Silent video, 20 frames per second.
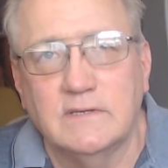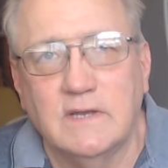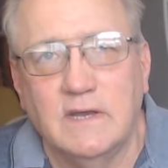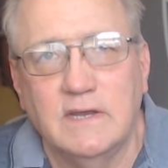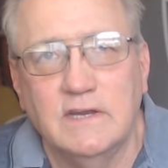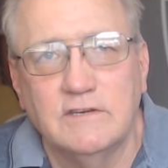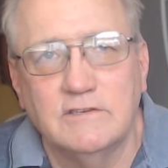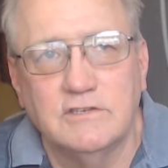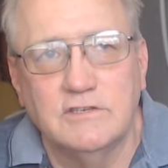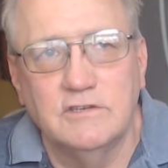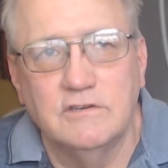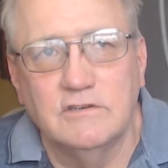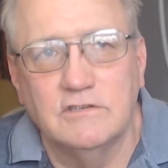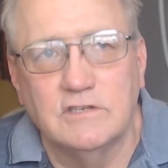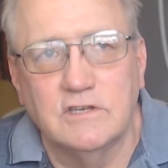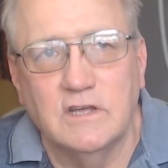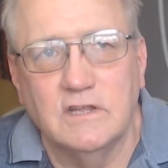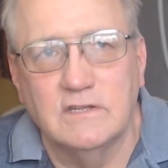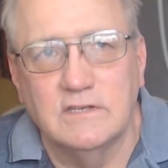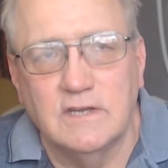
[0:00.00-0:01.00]
I hear students
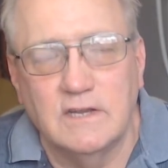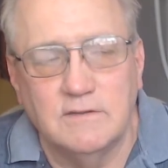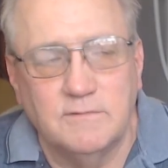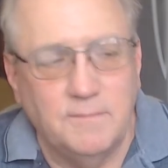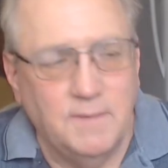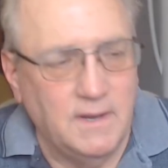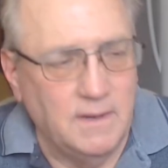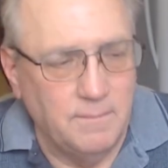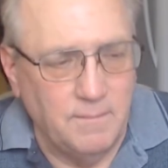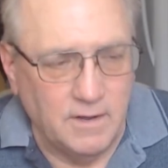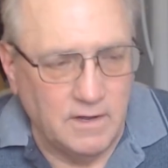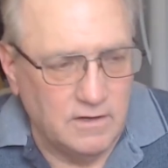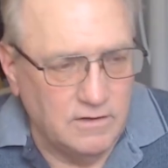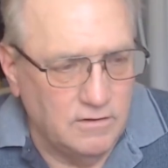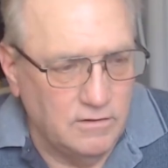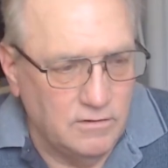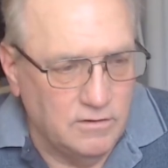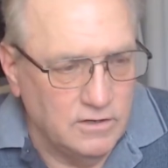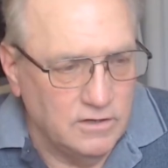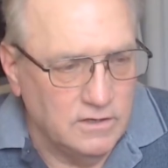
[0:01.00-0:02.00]
all the time, man, I'm not going
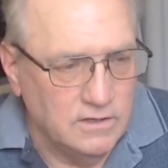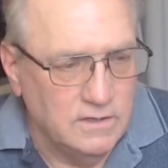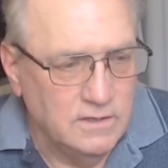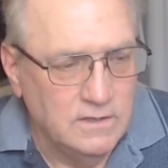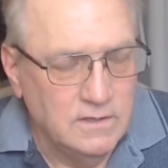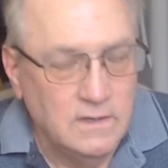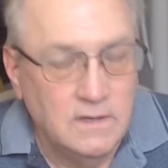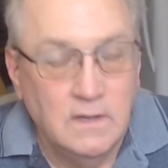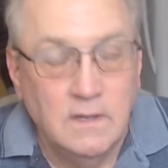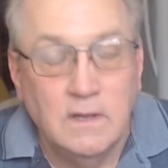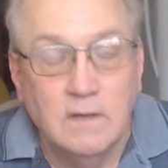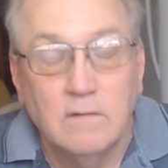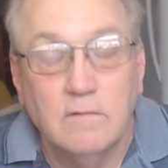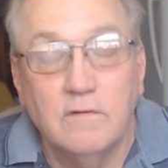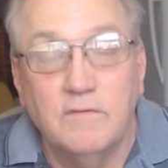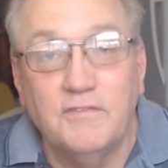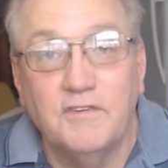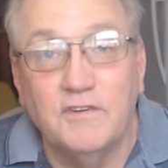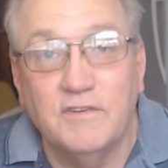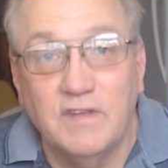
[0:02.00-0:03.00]
to do good.
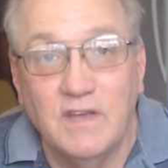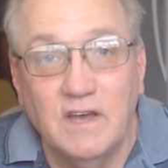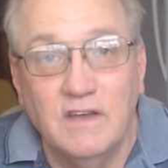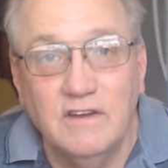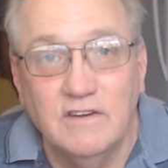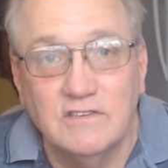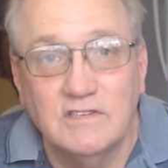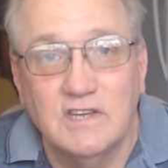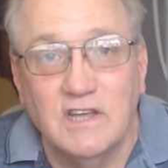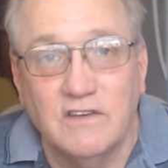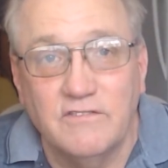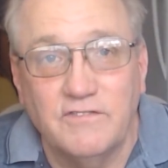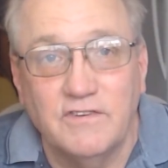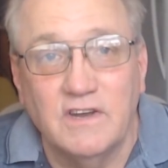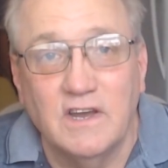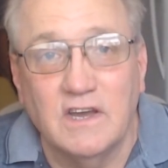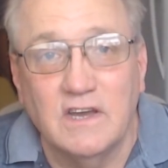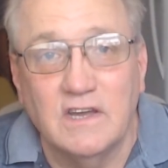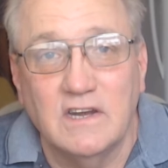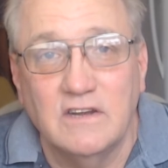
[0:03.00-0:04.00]
Well, if you tell yourself you're
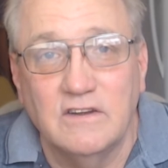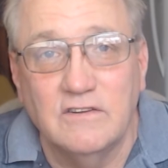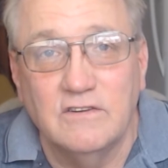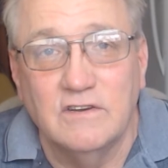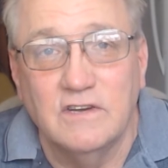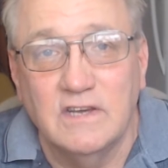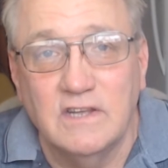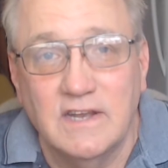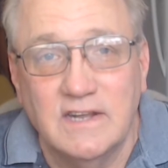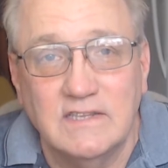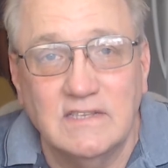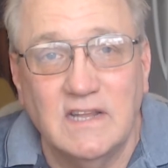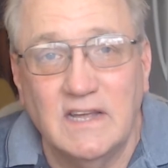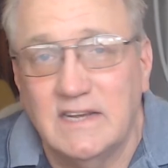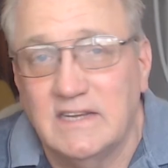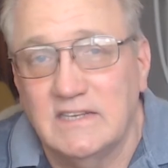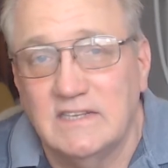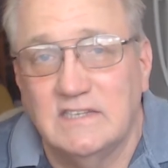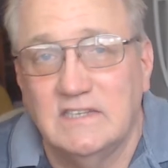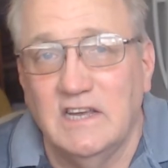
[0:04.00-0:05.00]
not going to do good, that's
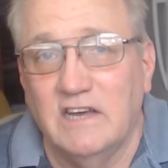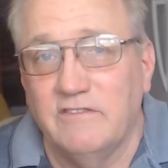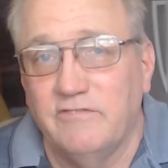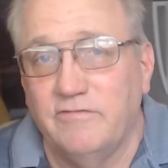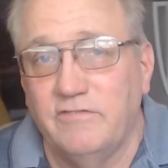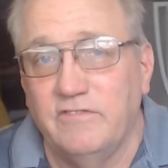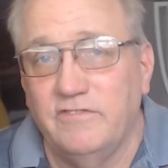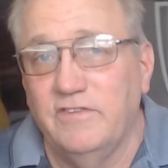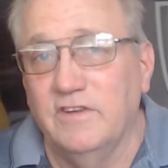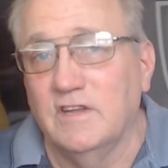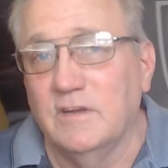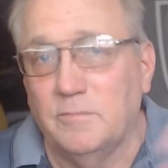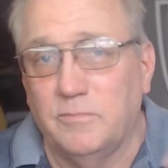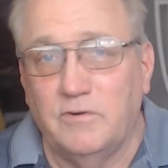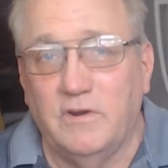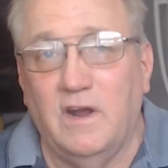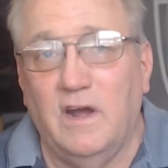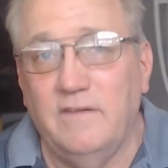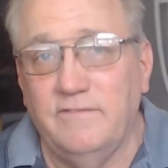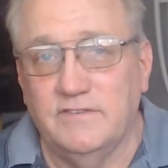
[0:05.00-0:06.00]
like a self-fulfilling
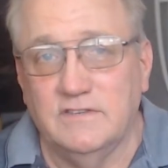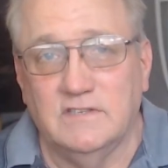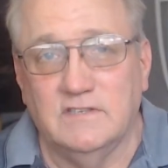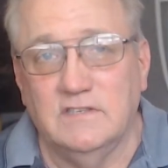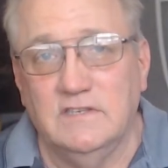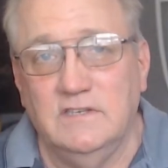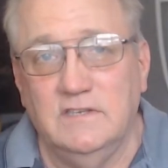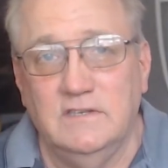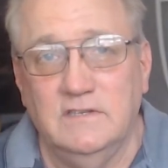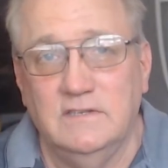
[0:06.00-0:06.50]
prophecy.